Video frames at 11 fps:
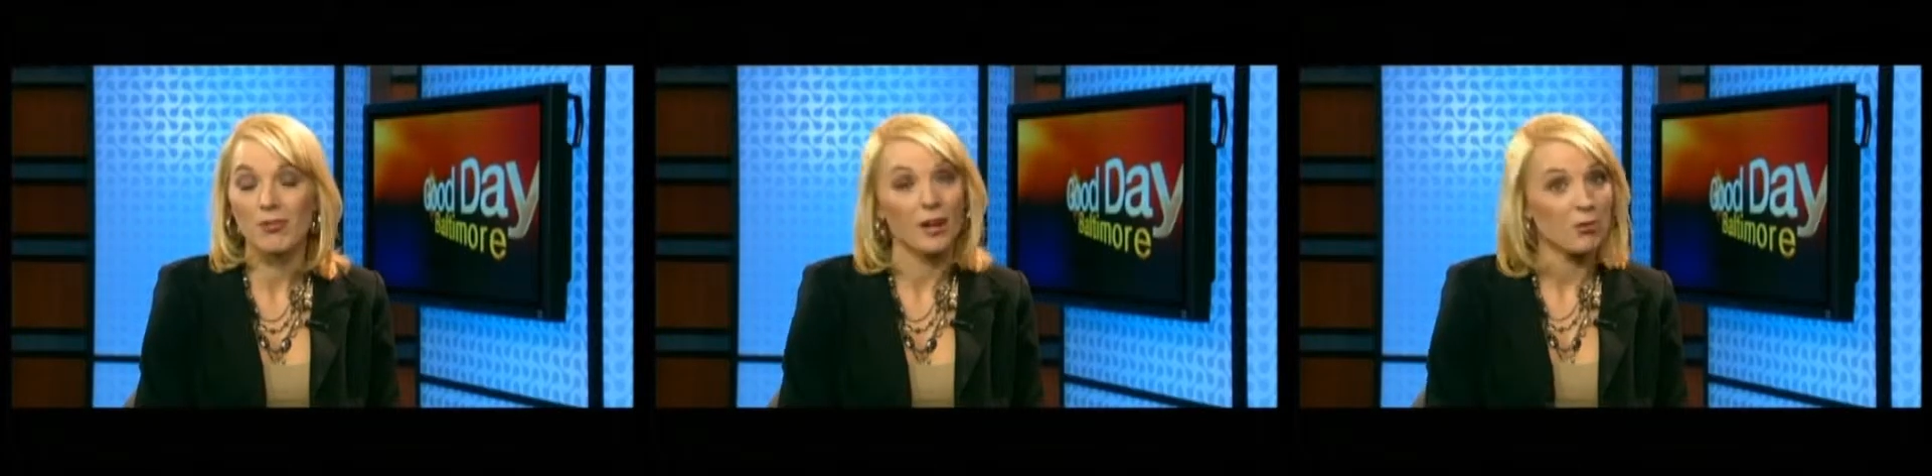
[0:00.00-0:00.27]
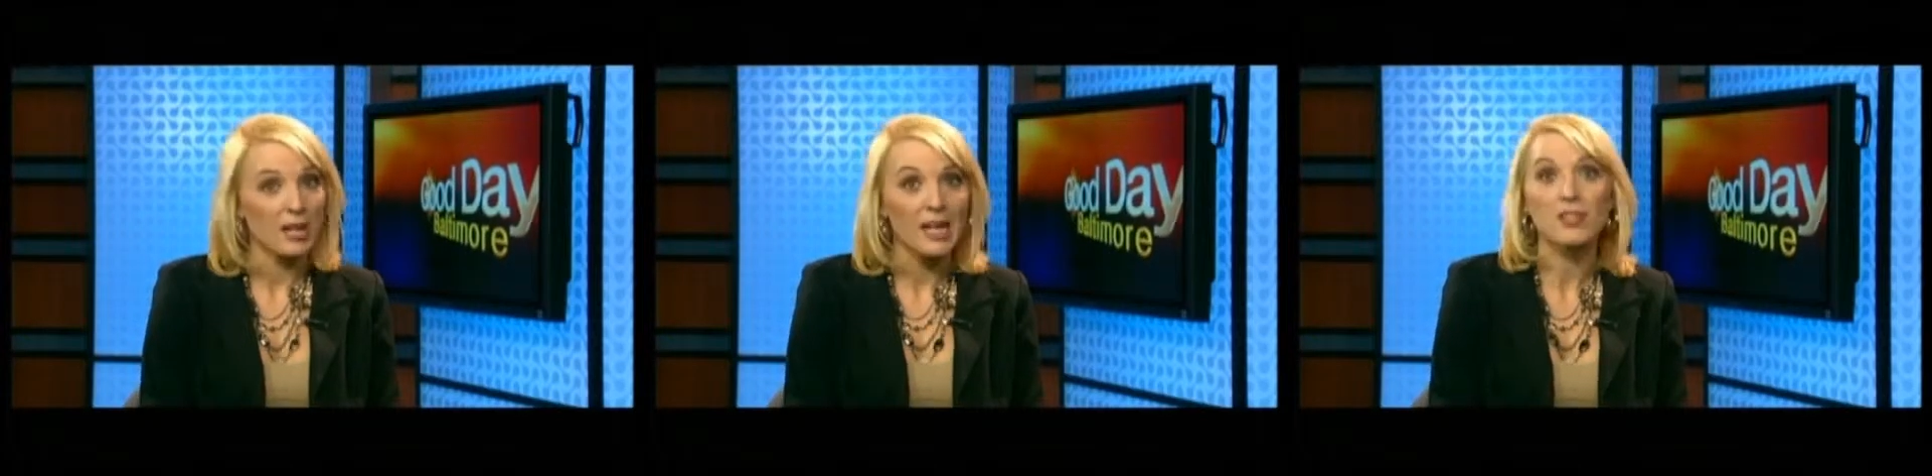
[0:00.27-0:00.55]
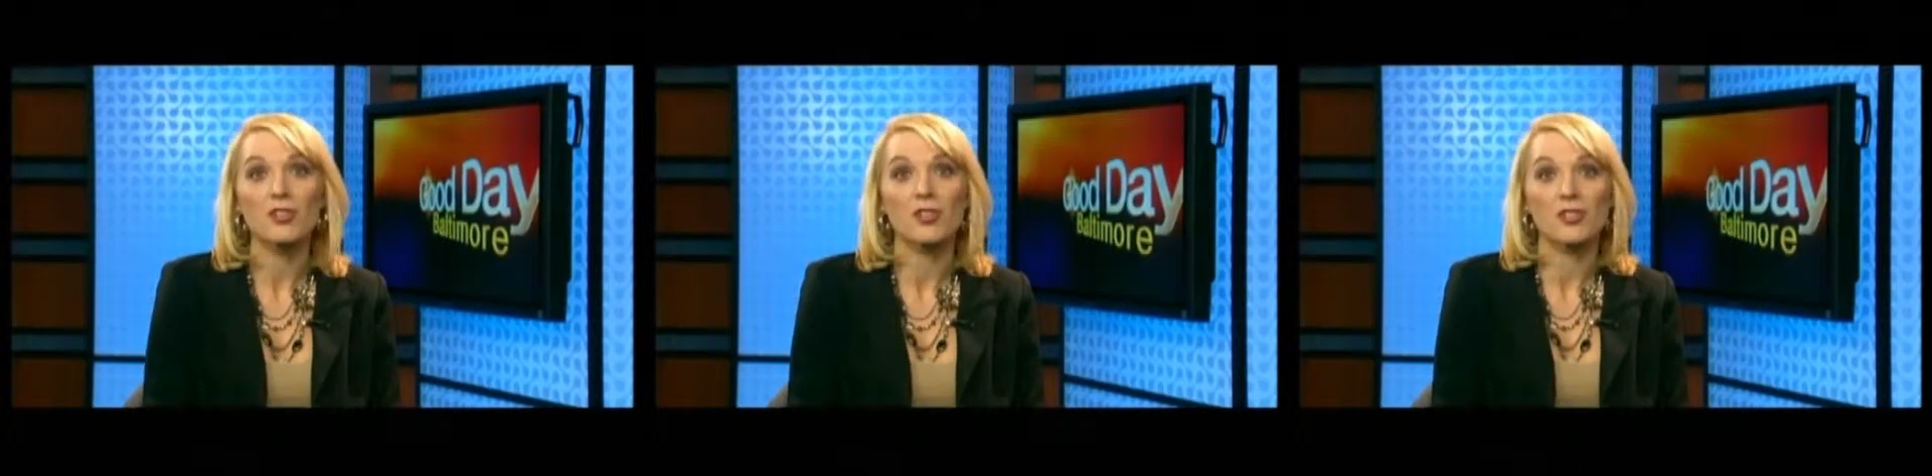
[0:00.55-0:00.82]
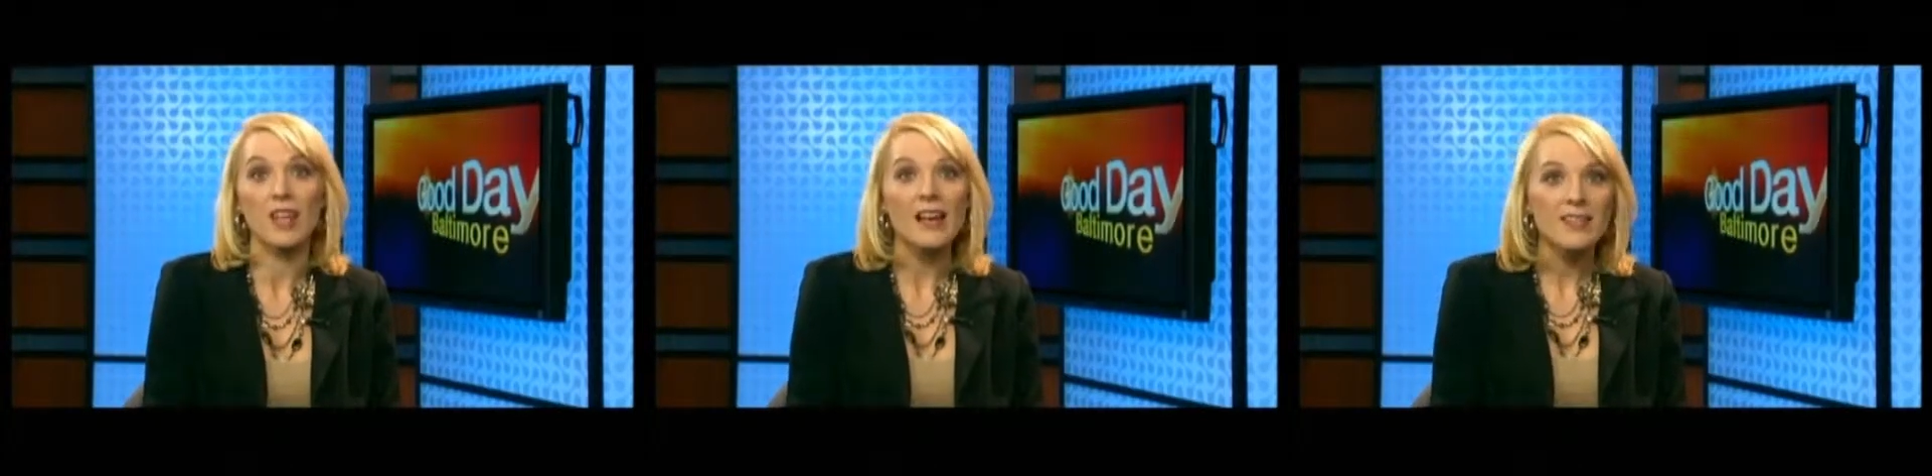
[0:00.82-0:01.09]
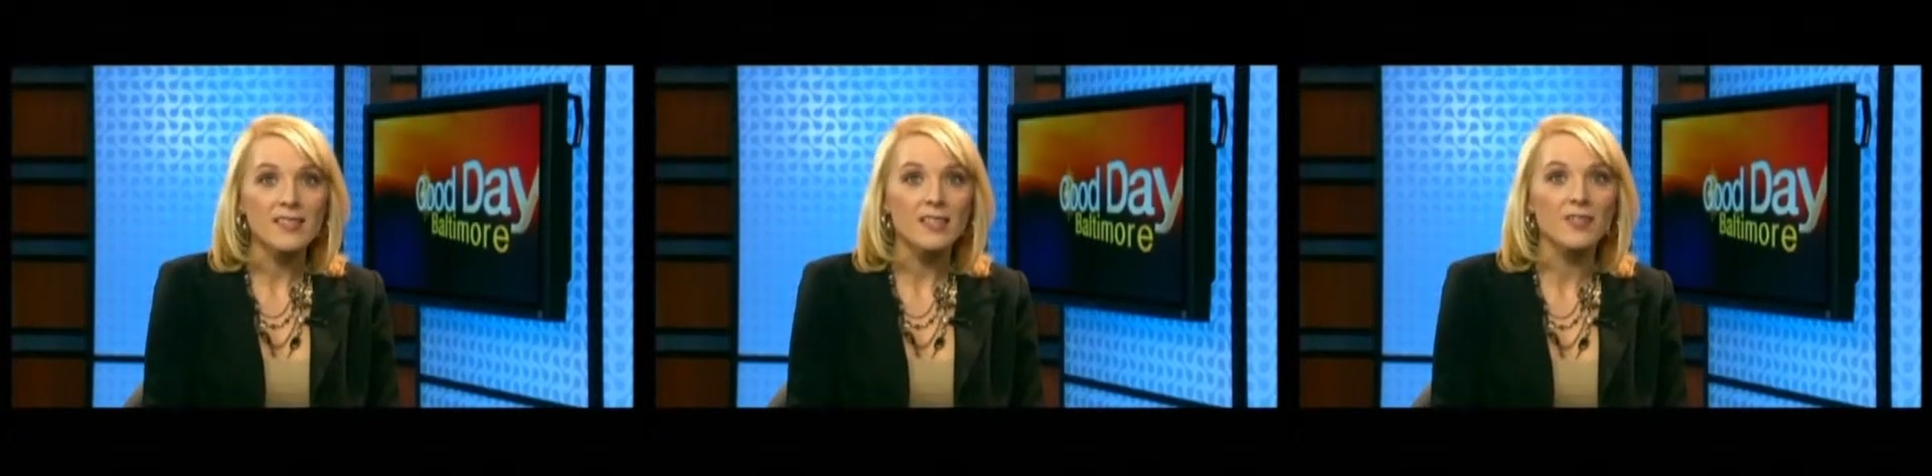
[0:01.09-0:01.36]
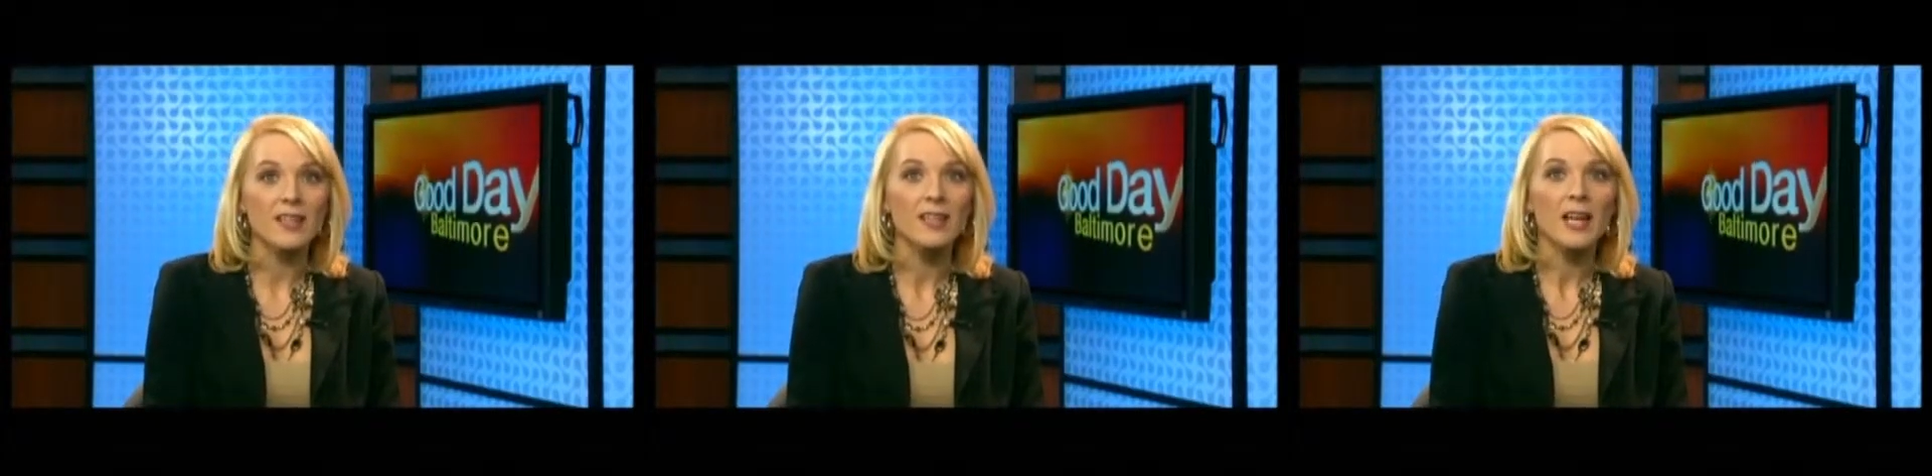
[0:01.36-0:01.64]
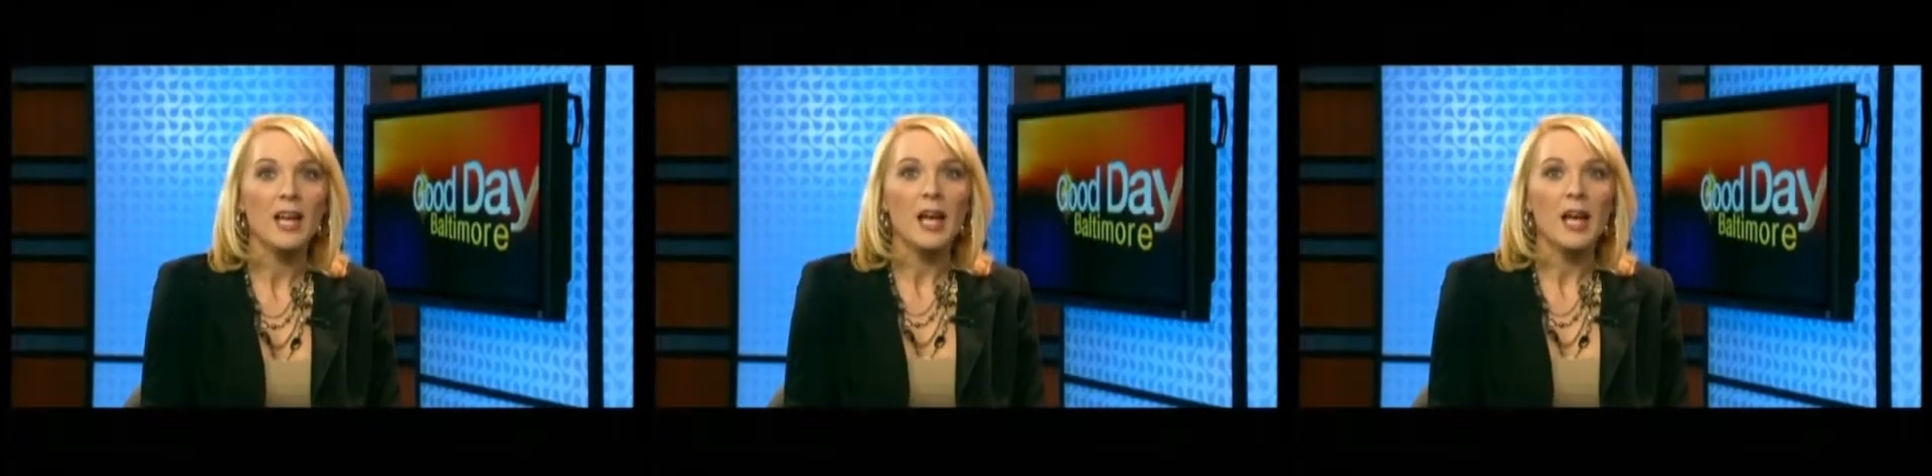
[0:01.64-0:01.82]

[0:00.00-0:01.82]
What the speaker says: recreational sex even,